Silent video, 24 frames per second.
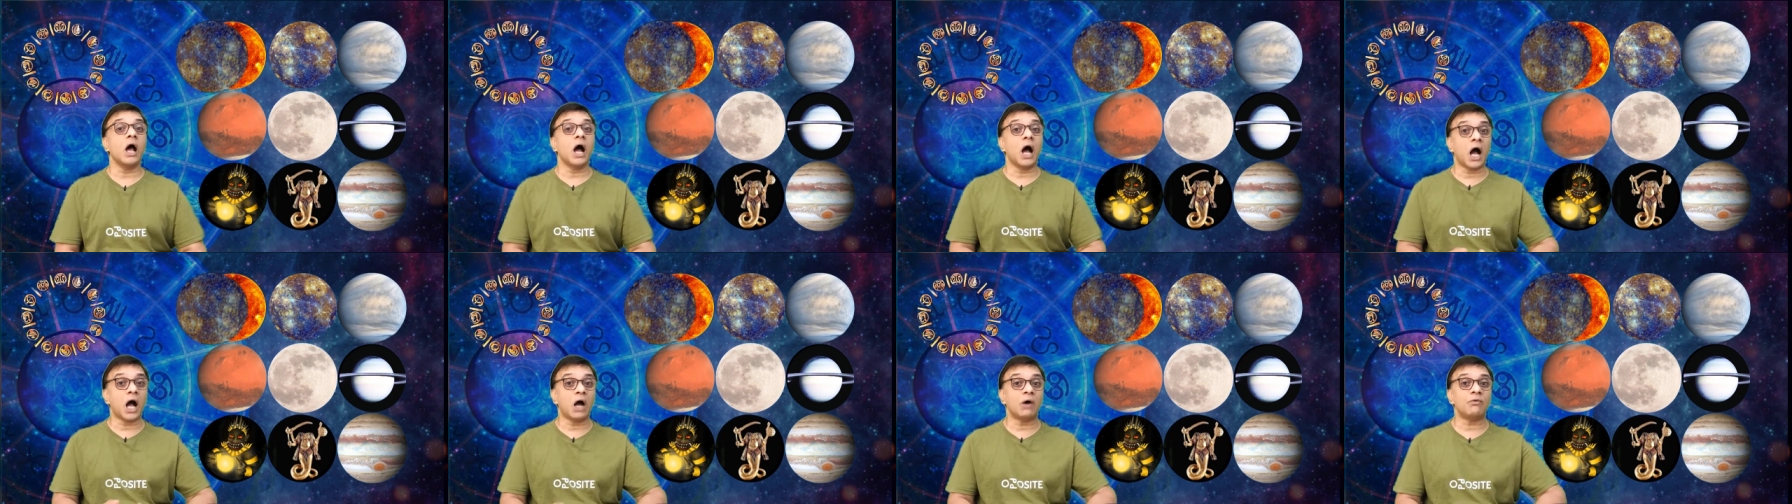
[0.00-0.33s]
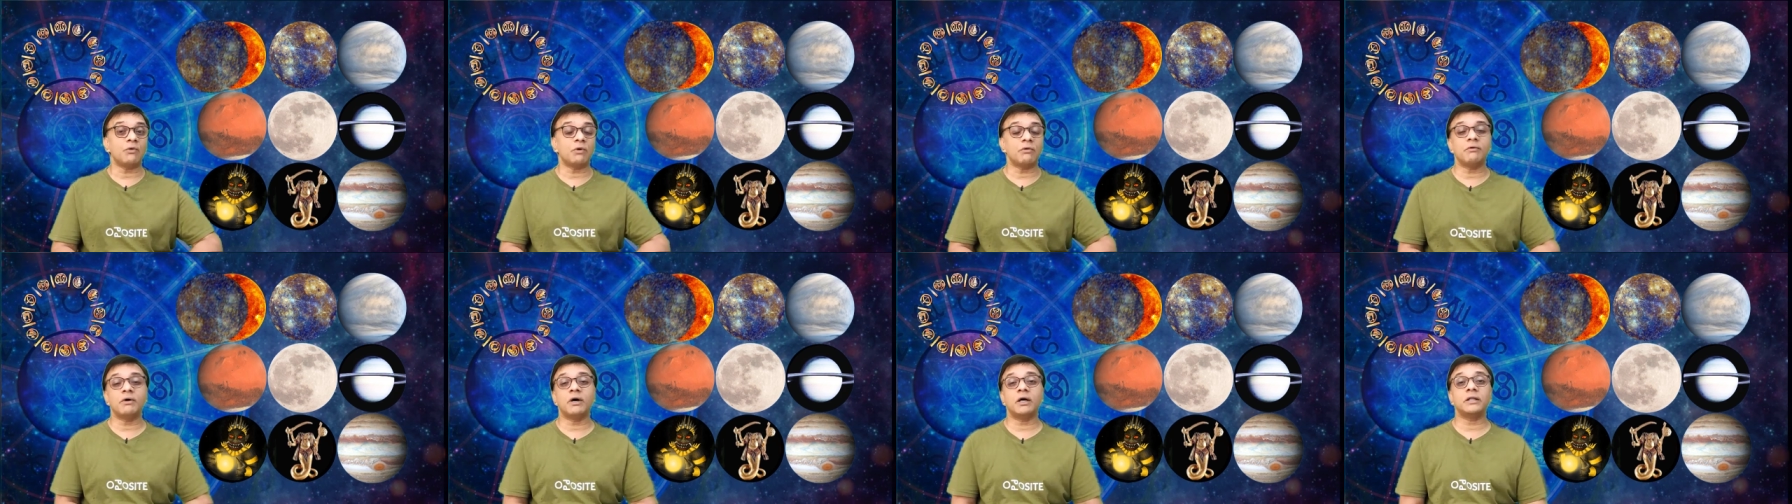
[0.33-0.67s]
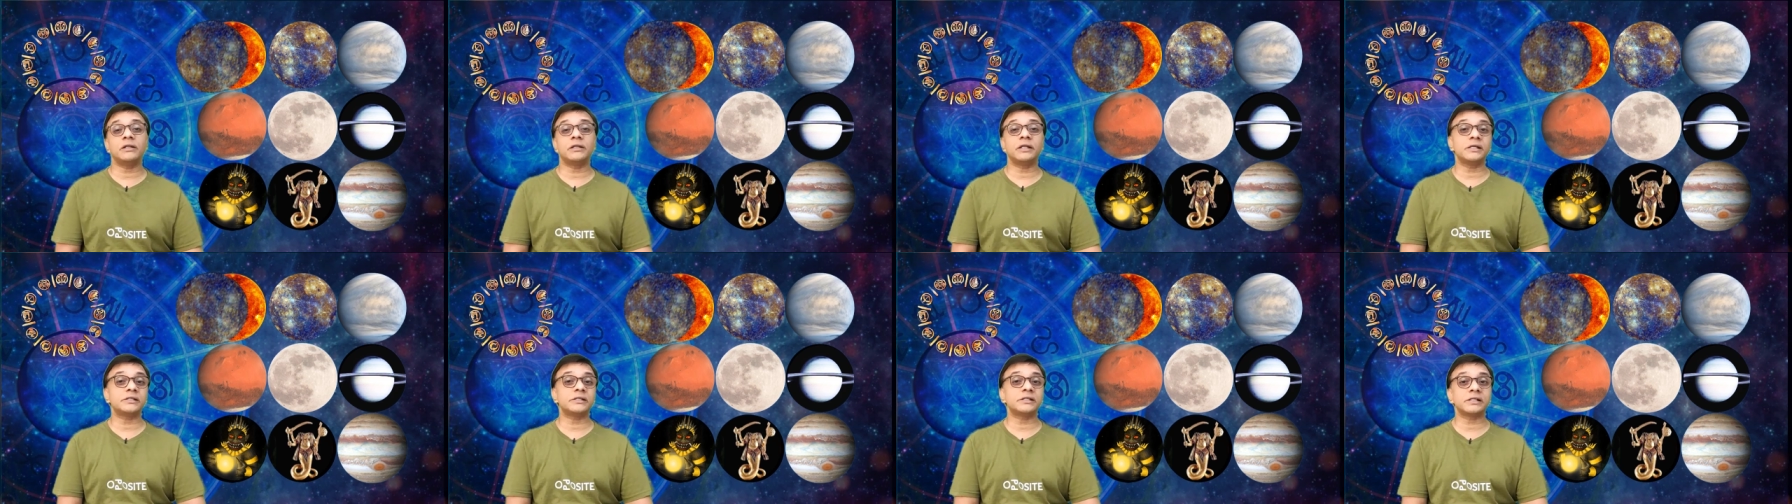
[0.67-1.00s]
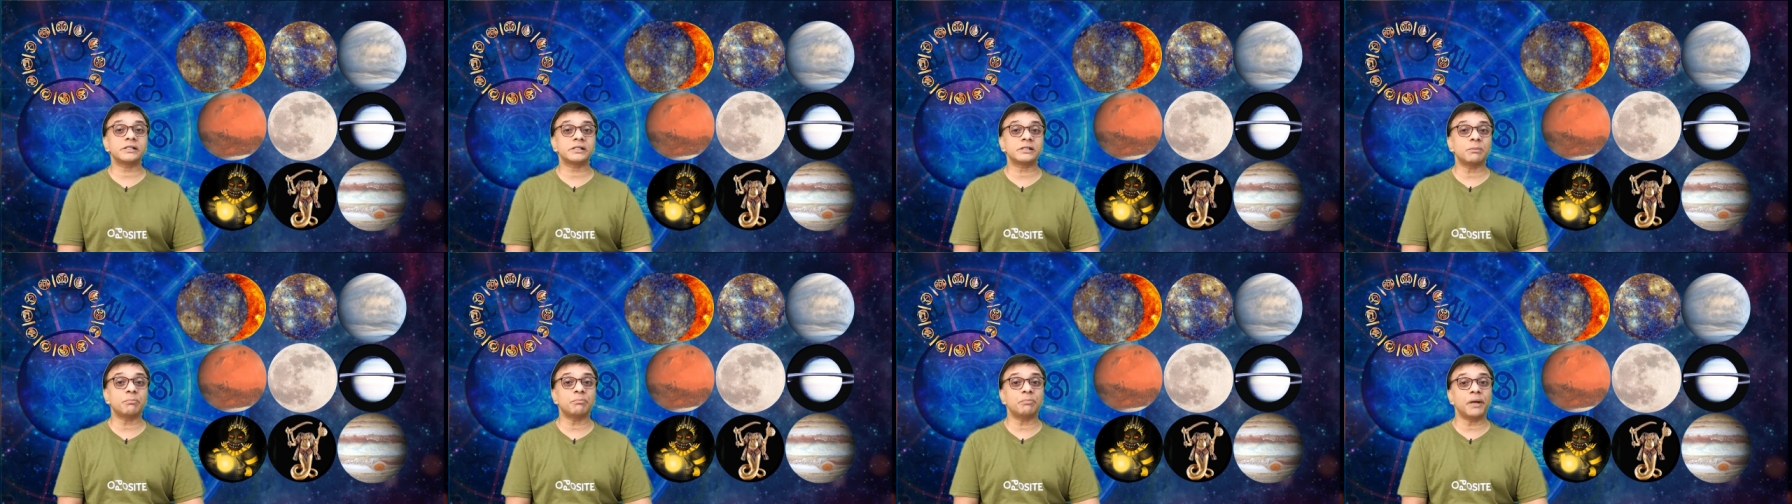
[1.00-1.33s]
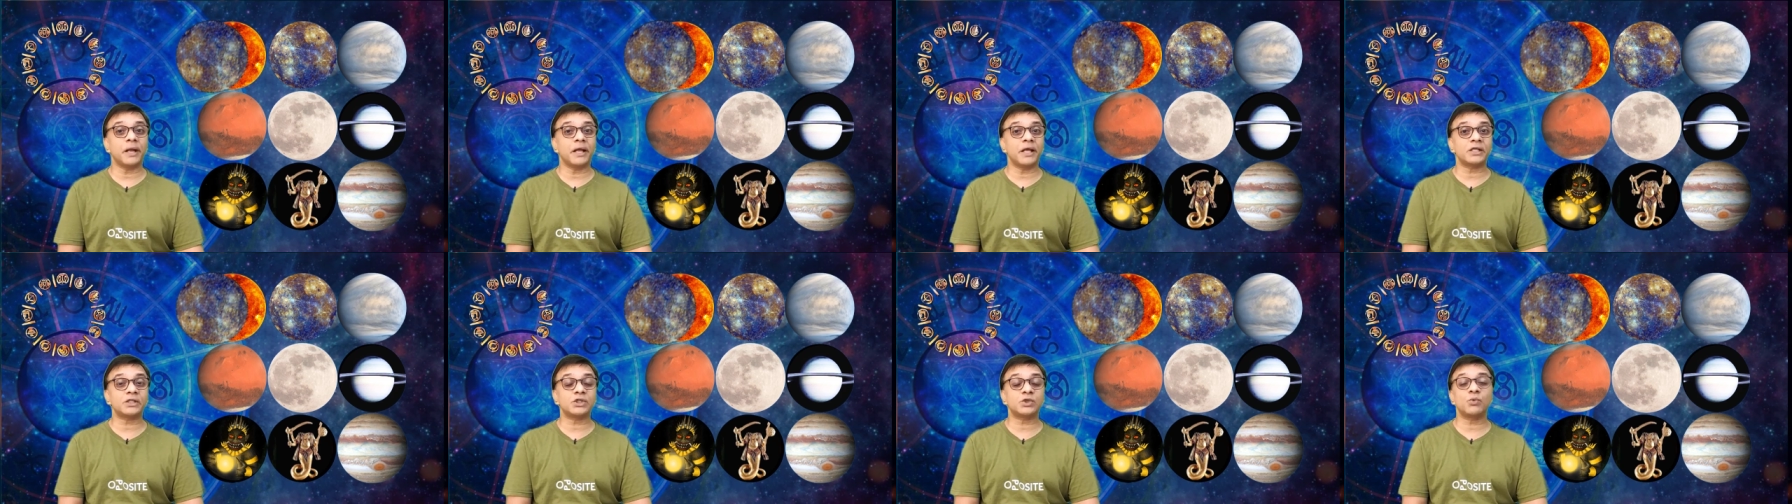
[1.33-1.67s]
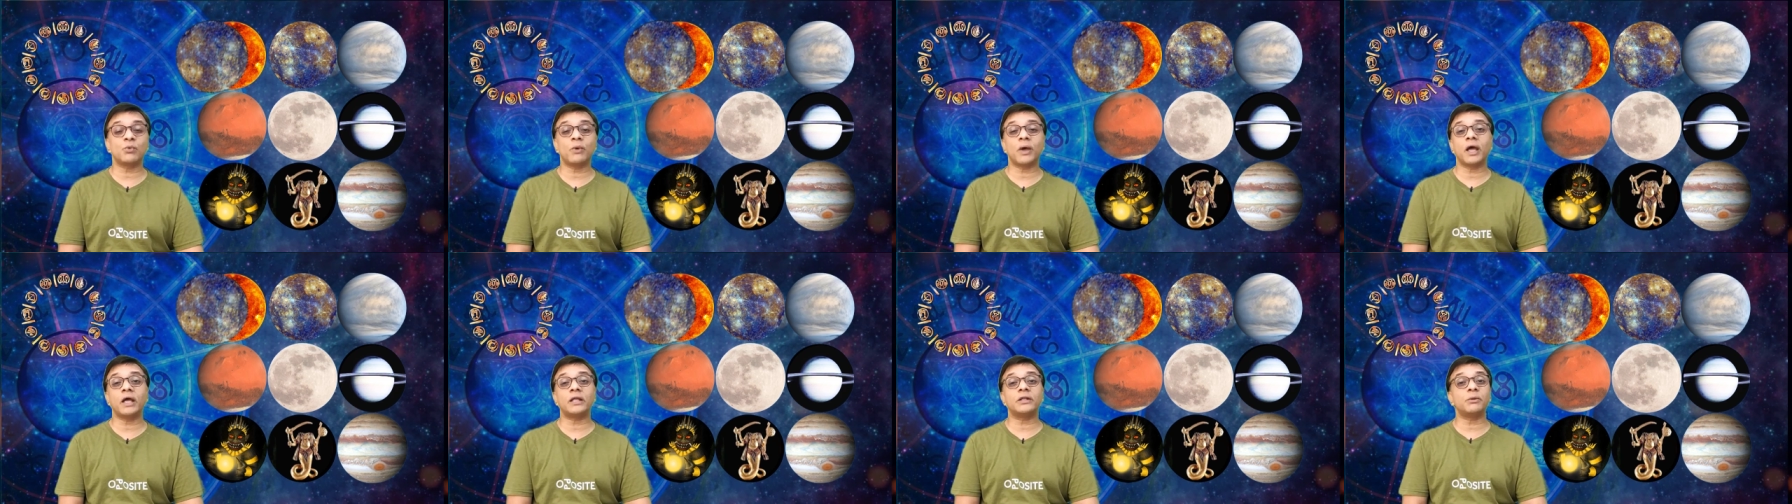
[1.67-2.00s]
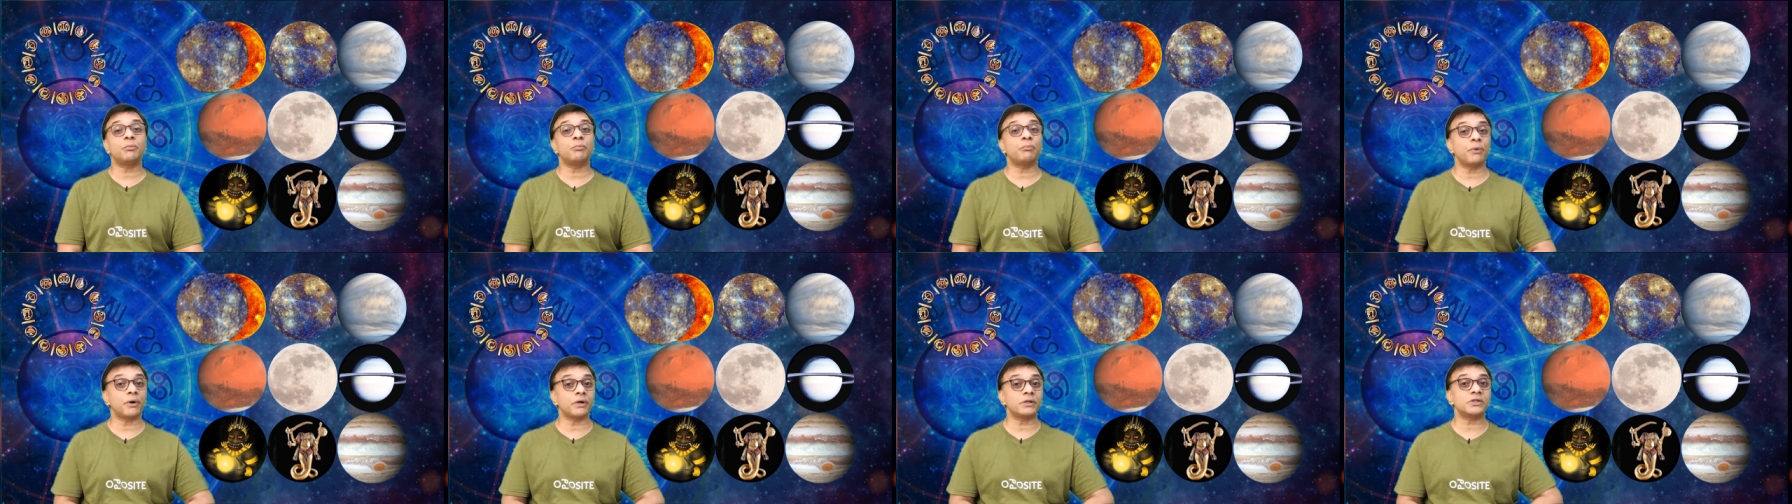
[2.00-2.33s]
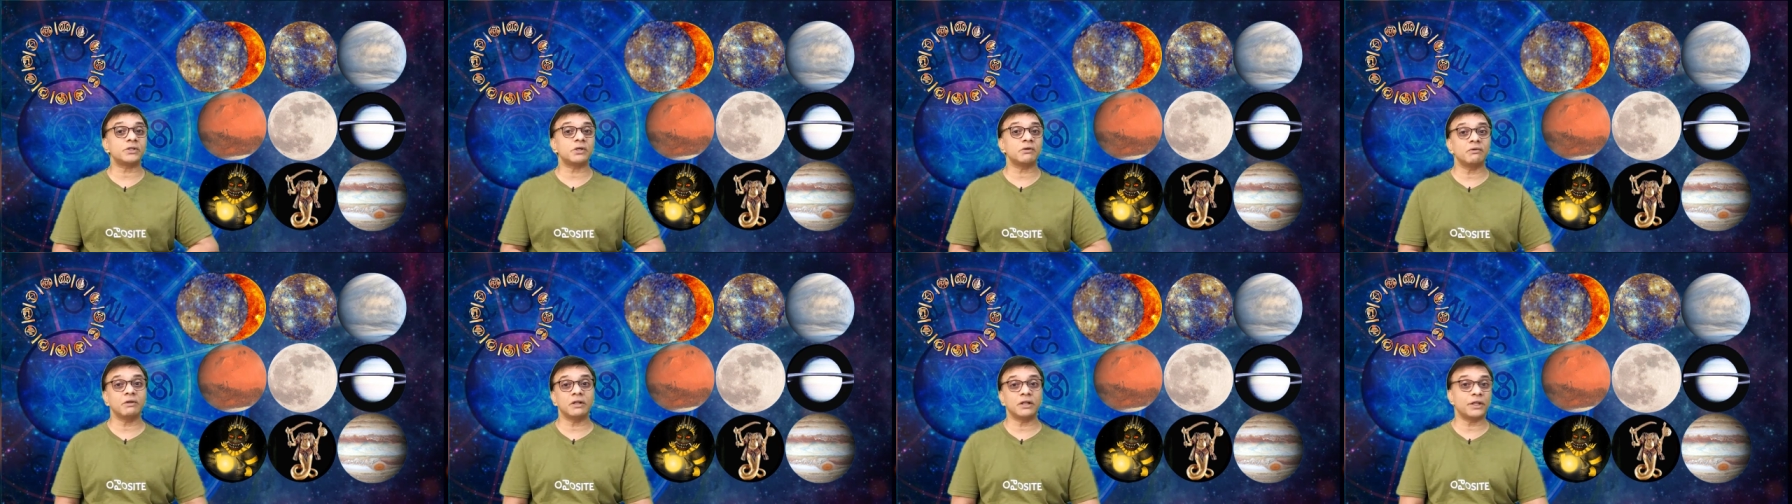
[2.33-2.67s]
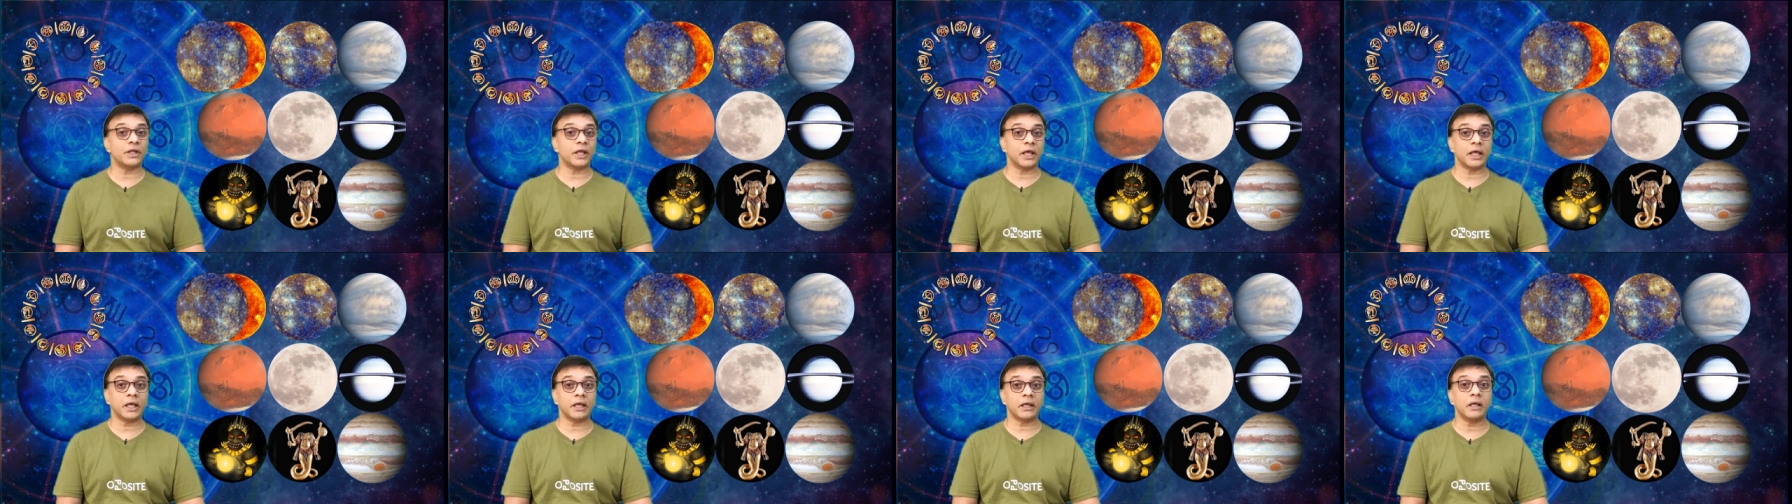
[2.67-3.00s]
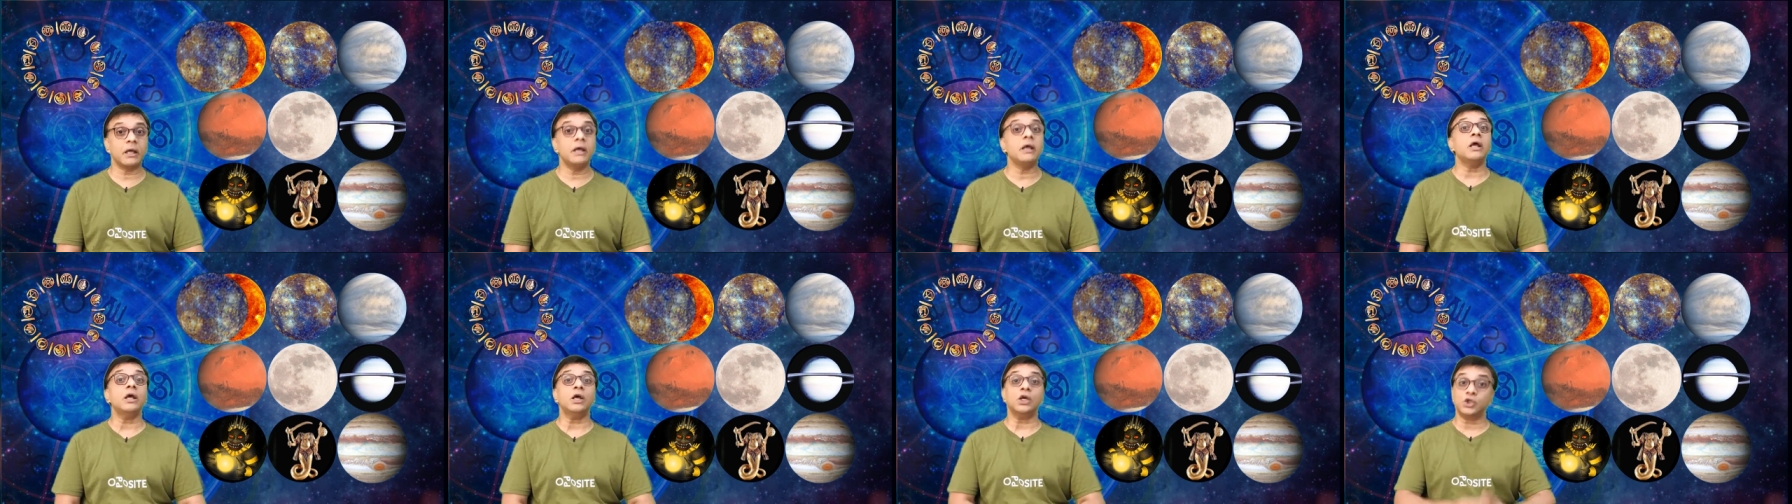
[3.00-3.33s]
However, this is a place where the person will think,